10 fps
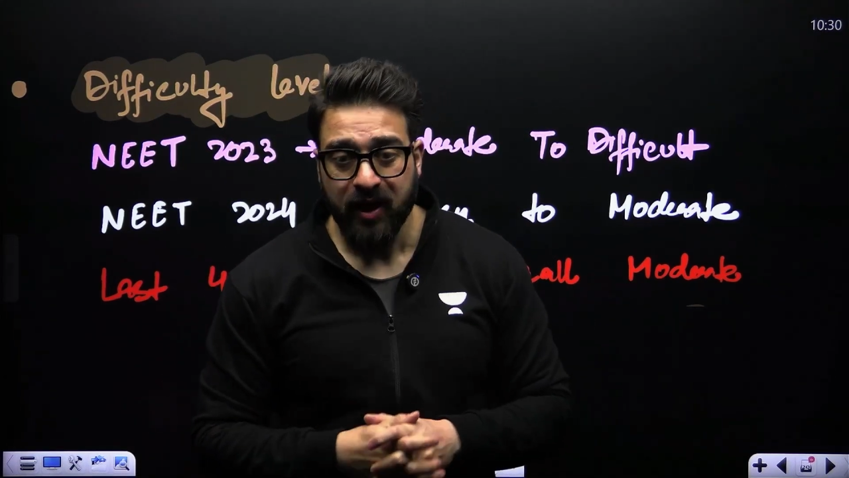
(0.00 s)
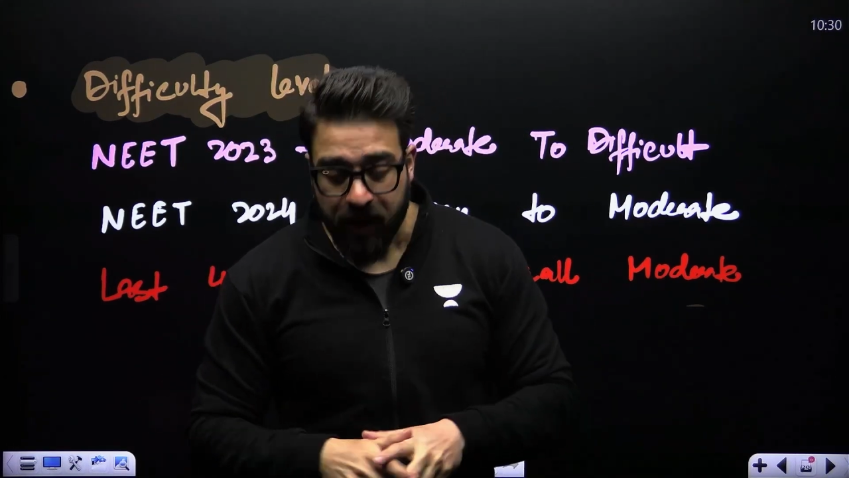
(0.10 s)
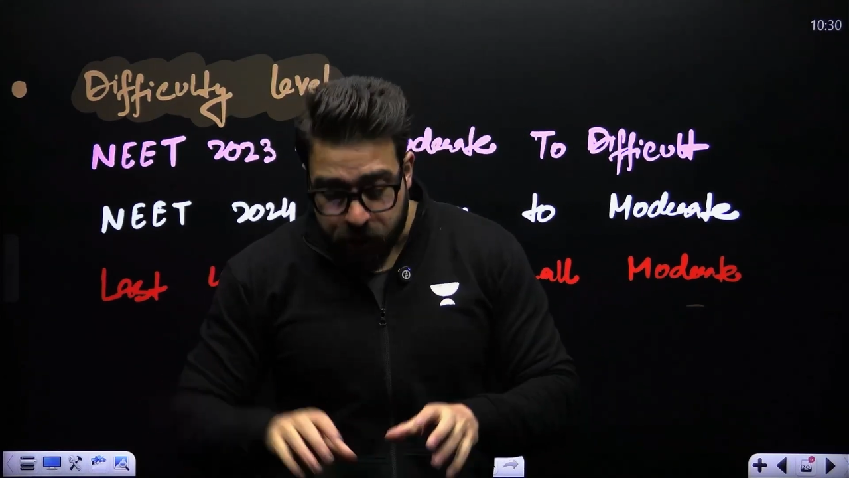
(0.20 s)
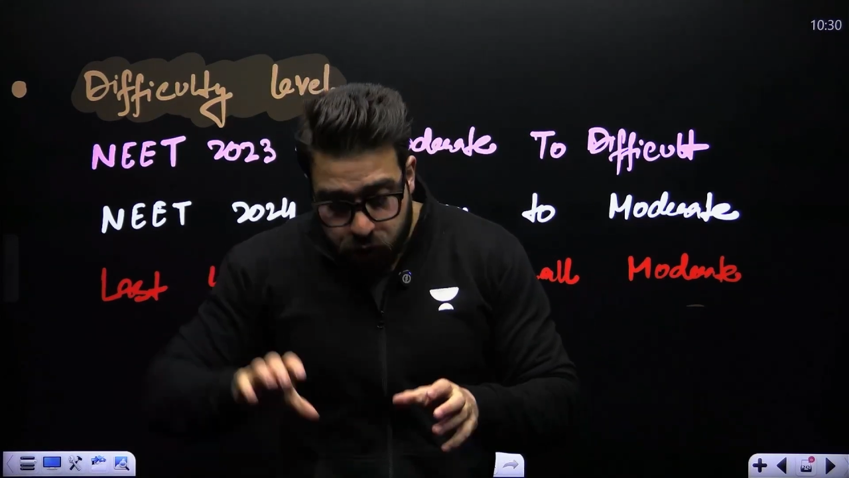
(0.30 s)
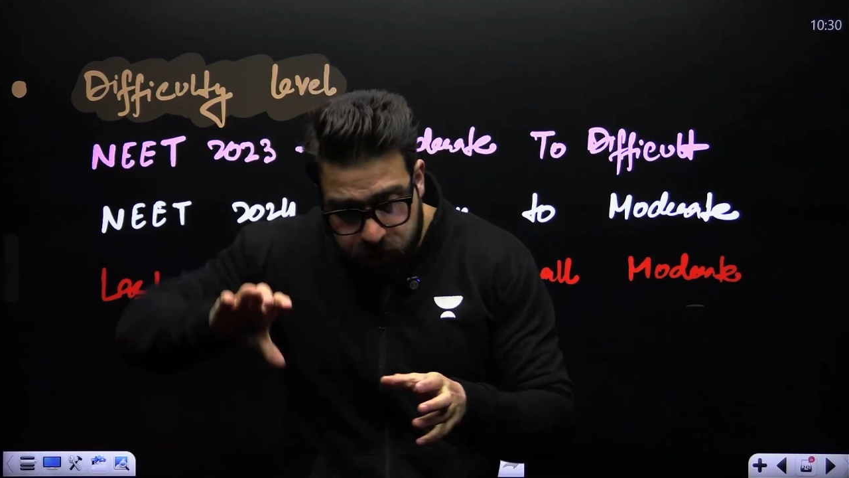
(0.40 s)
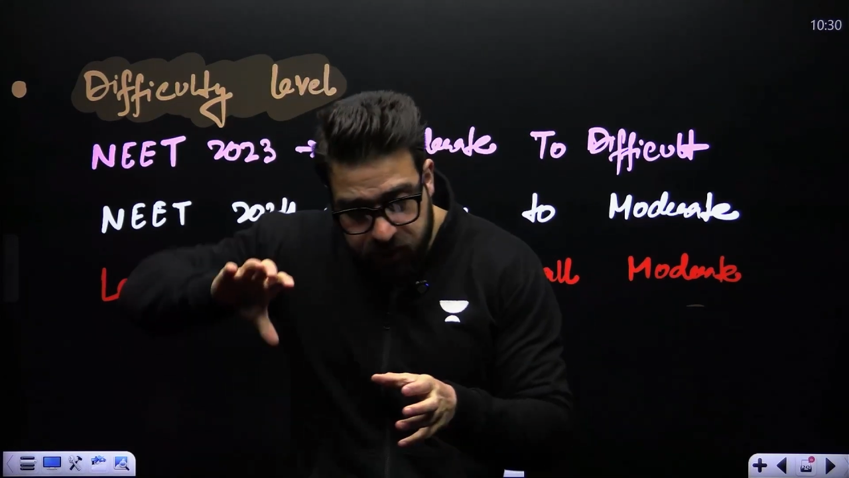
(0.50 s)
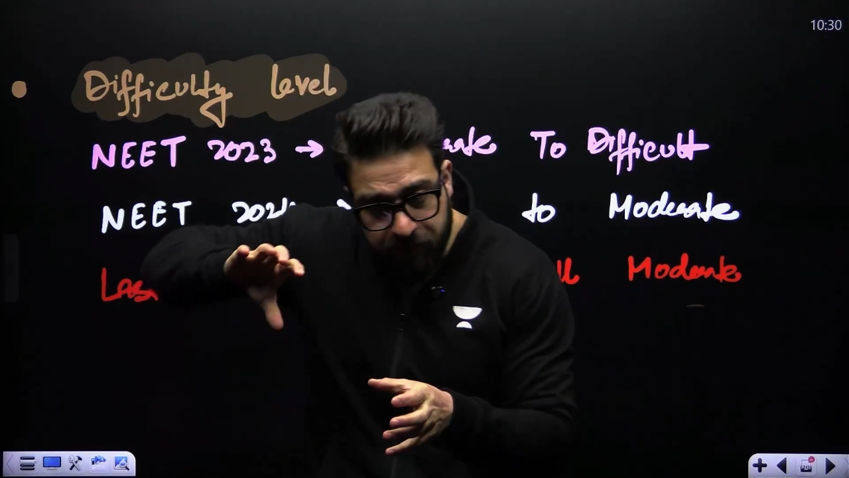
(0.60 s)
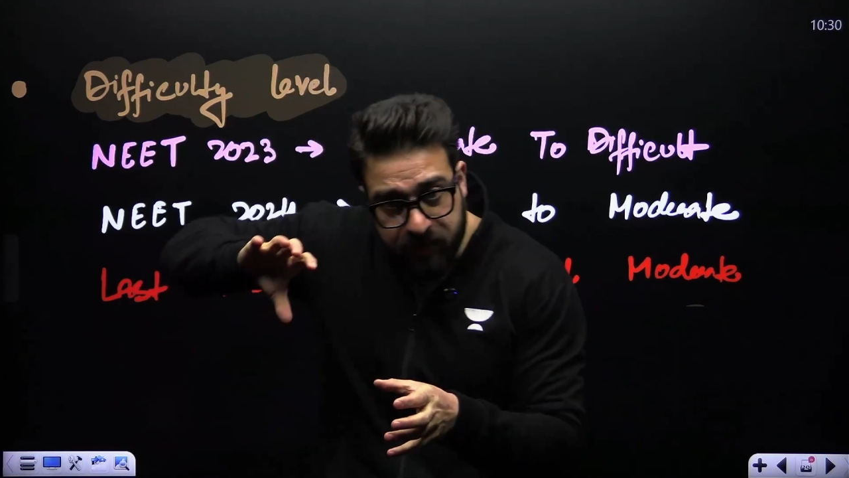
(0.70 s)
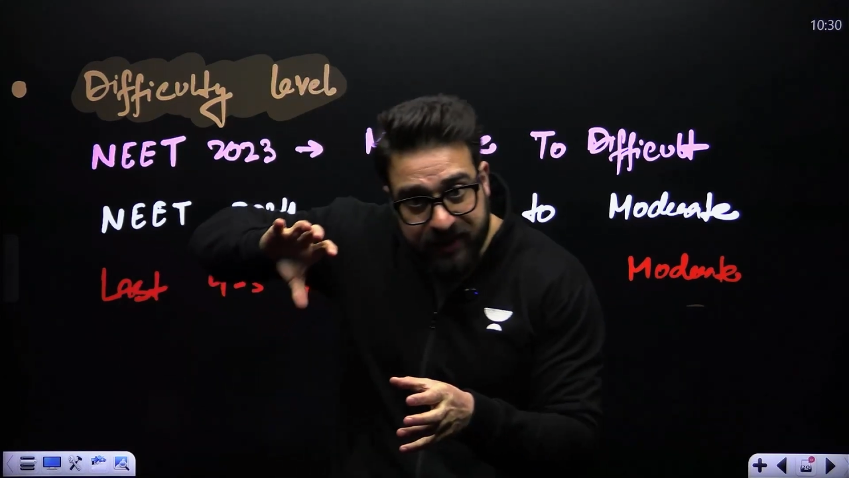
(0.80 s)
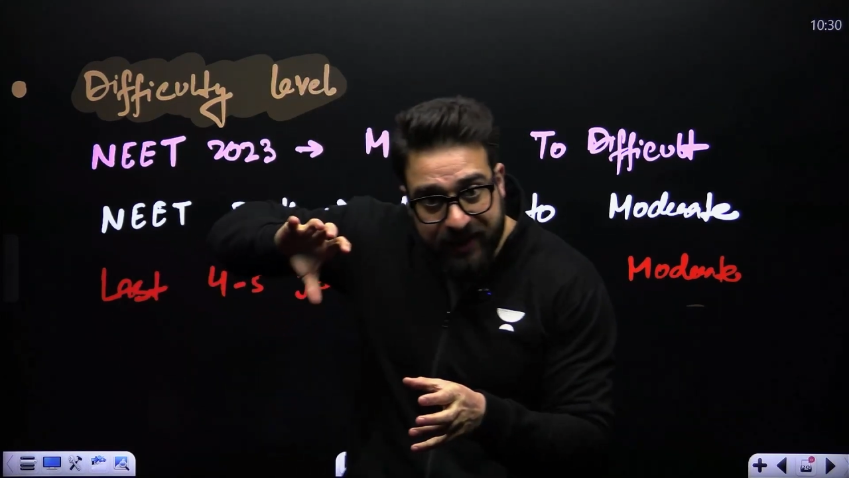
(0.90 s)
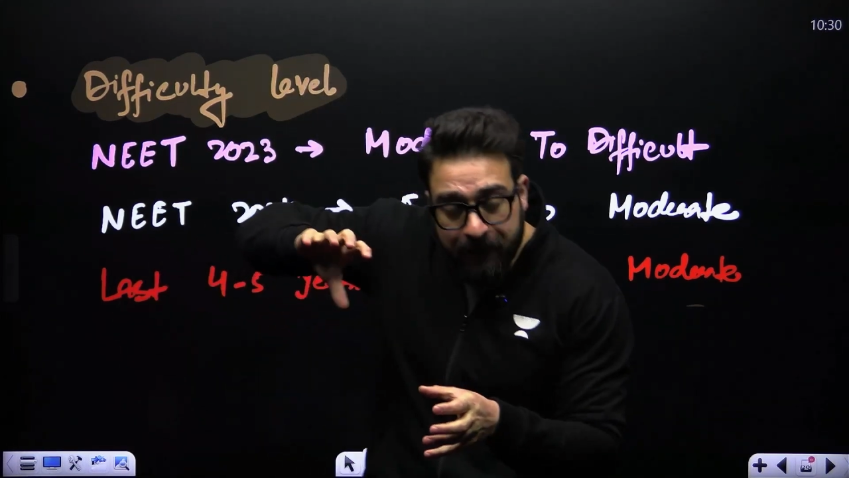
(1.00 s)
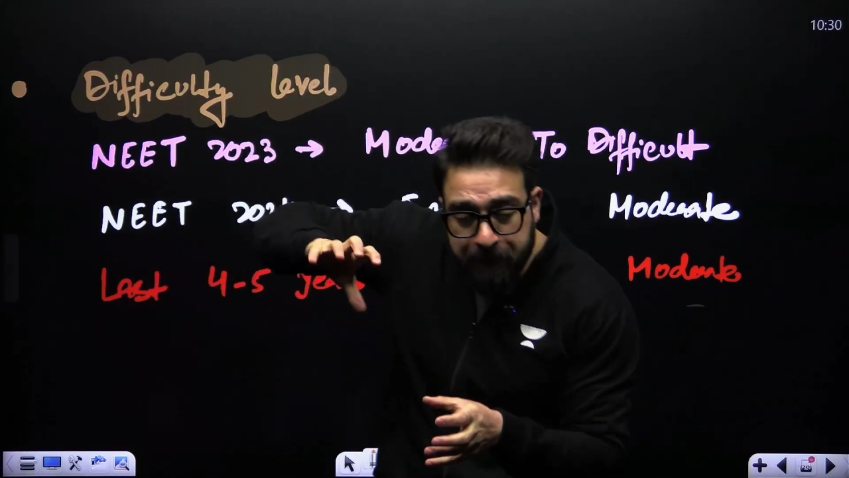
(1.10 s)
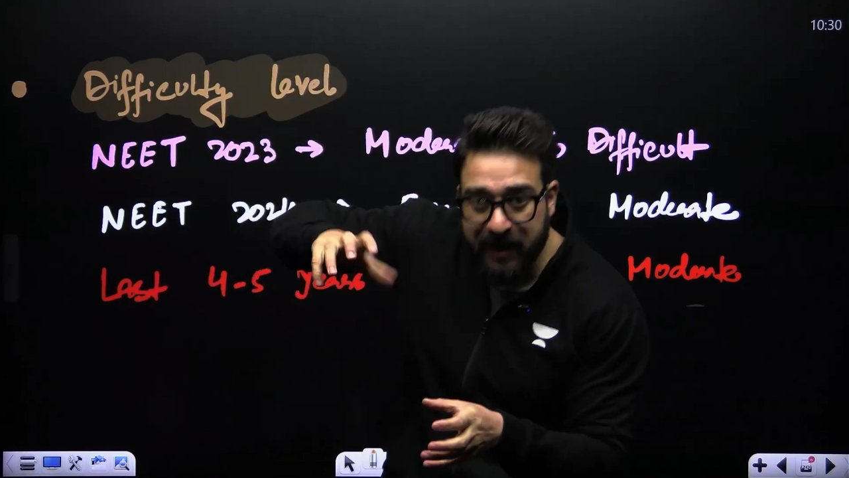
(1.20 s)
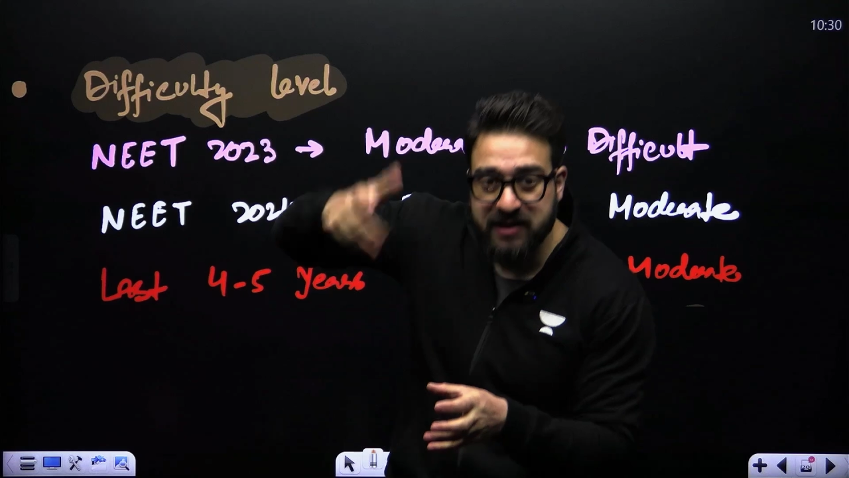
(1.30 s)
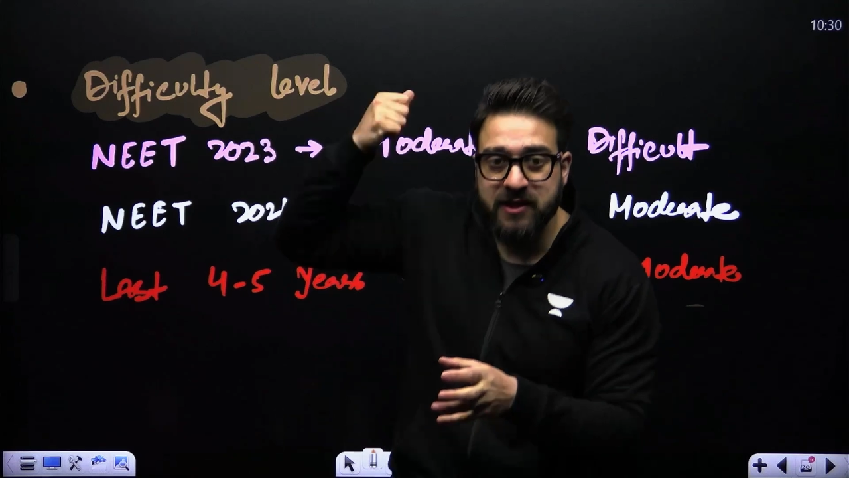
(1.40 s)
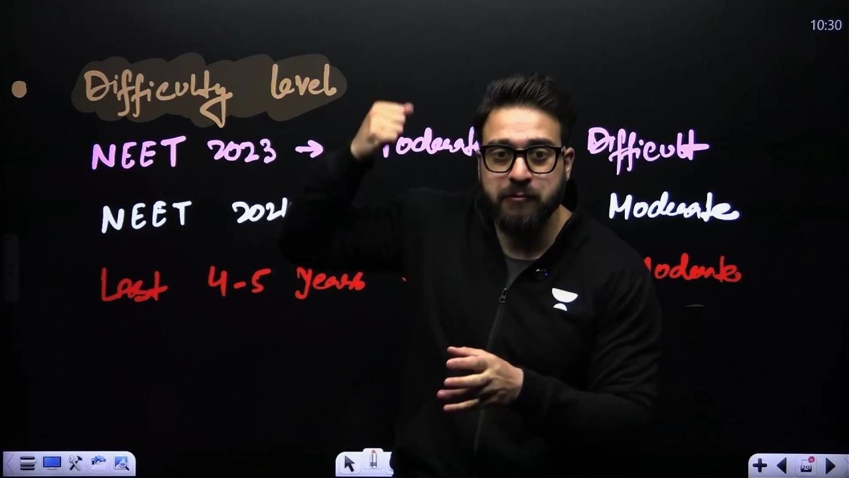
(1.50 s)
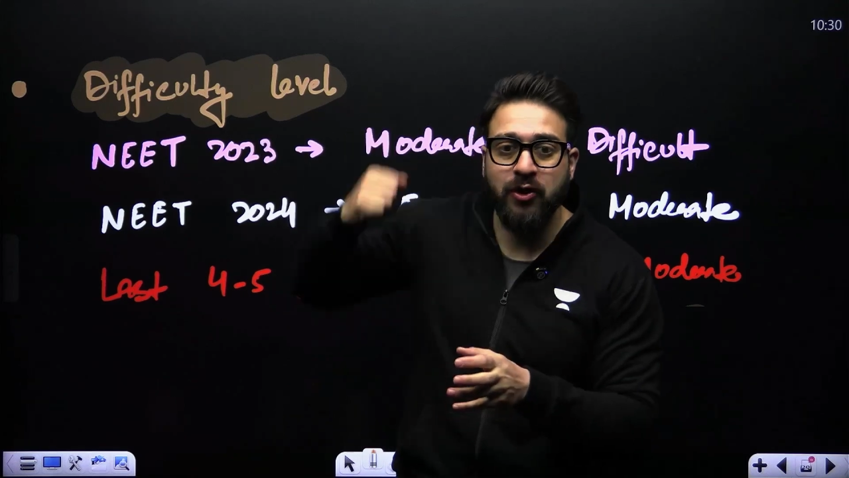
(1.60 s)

So some deep conceptual